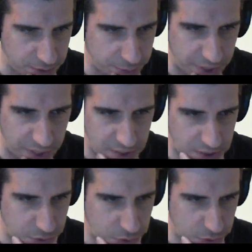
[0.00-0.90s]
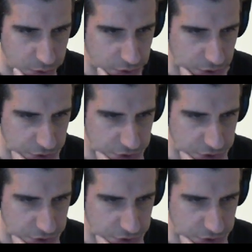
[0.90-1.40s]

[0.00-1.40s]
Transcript: but you're